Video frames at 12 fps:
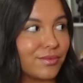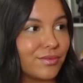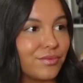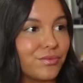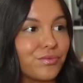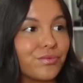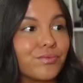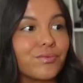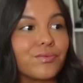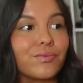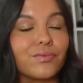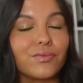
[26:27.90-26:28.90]

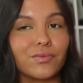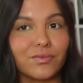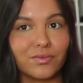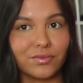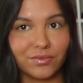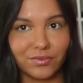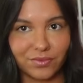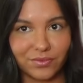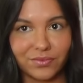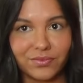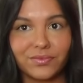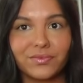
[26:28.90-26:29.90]

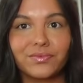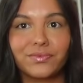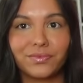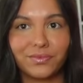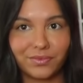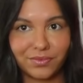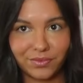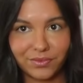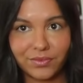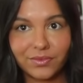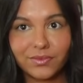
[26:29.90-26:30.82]
This person isn't speaking.